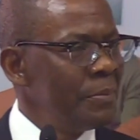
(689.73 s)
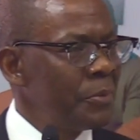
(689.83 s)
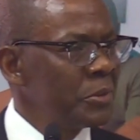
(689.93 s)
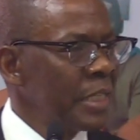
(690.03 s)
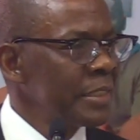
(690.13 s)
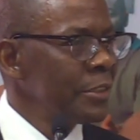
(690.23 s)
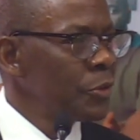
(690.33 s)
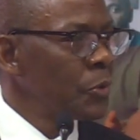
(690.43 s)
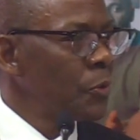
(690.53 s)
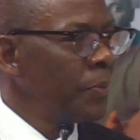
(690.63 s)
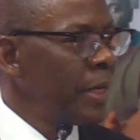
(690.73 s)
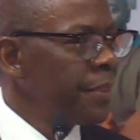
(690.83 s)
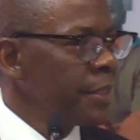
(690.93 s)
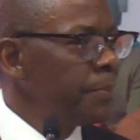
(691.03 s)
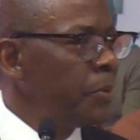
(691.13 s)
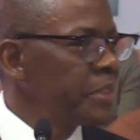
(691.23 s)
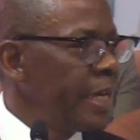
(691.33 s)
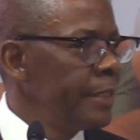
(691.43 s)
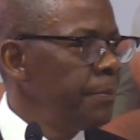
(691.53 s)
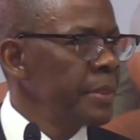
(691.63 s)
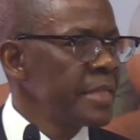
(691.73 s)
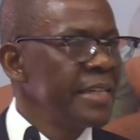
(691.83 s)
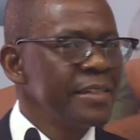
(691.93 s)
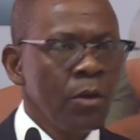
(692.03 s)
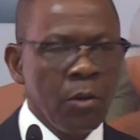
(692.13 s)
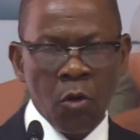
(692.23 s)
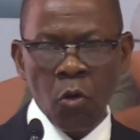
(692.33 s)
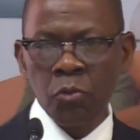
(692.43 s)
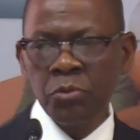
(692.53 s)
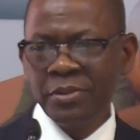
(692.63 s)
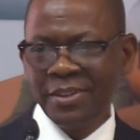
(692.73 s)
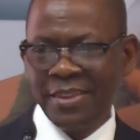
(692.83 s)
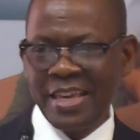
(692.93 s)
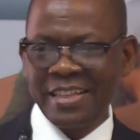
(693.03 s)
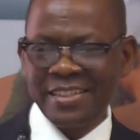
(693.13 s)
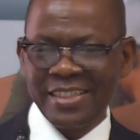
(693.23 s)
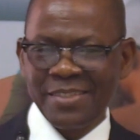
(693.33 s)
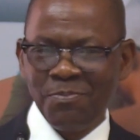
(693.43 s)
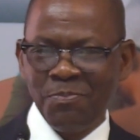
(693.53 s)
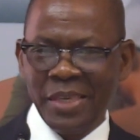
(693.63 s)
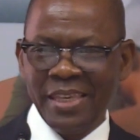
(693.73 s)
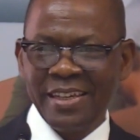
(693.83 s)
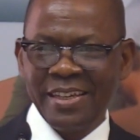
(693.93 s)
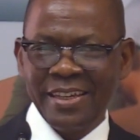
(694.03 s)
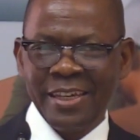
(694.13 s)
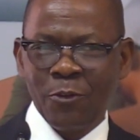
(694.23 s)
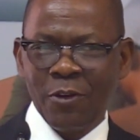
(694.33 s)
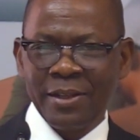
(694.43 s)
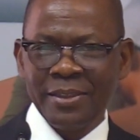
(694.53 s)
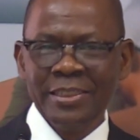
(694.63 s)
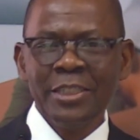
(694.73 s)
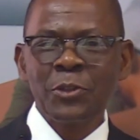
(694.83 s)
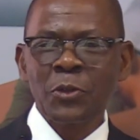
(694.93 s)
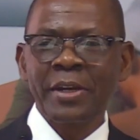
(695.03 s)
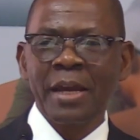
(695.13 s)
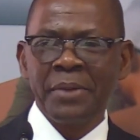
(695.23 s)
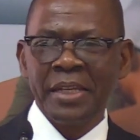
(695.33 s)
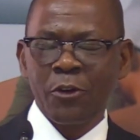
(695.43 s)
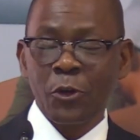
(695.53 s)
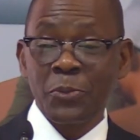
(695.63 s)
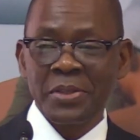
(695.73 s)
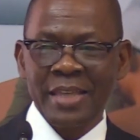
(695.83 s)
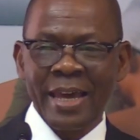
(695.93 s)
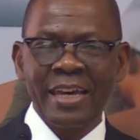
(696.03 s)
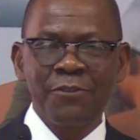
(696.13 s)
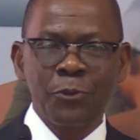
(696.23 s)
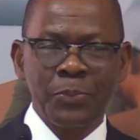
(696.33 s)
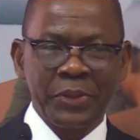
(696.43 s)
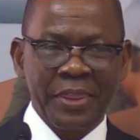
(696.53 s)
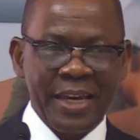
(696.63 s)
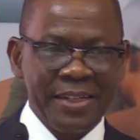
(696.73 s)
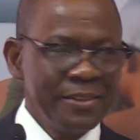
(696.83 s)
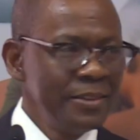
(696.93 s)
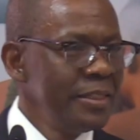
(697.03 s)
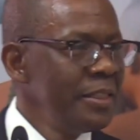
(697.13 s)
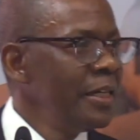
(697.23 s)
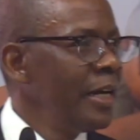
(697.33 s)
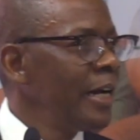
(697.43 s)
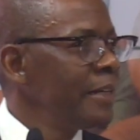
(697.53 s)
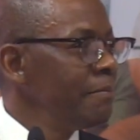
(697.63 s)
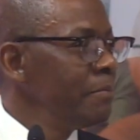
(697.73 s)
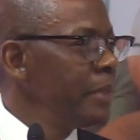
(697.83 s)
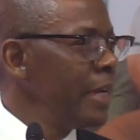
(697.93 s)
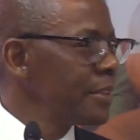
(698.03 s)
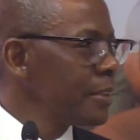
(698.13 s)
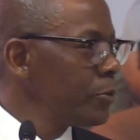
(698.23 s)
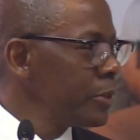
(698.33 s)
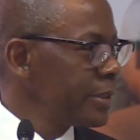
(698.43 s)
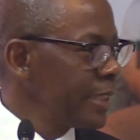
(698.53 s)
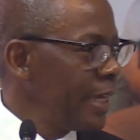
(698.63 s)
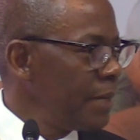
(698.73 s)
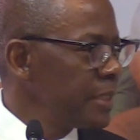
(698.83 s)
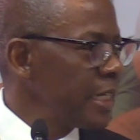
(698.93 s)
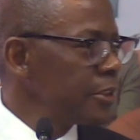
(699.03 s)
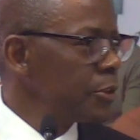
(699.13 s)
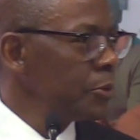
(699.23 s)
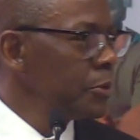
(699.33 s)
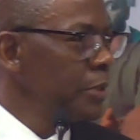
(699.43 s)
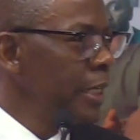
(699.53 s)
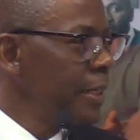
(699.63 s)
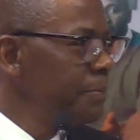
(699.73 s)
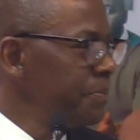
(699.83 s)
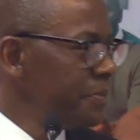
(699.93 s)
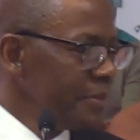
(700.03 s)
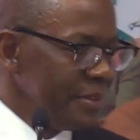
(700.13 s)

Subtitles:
projected to grow by 3.8%, all things being equal. Sorry, I'm an economist, I have to put that. Nigel will say I'm trying to